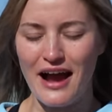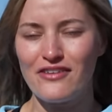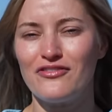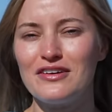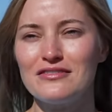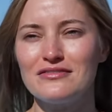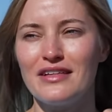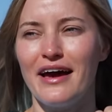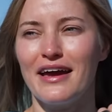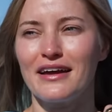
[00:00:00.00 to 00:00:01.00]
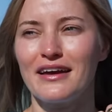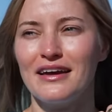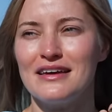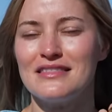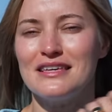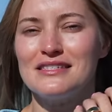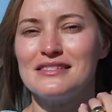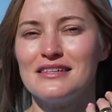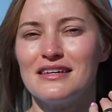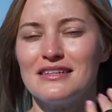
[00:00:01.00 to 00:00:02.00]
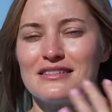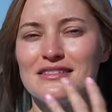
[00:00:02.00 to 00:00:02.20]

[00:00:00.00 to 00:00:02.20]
I feel like this is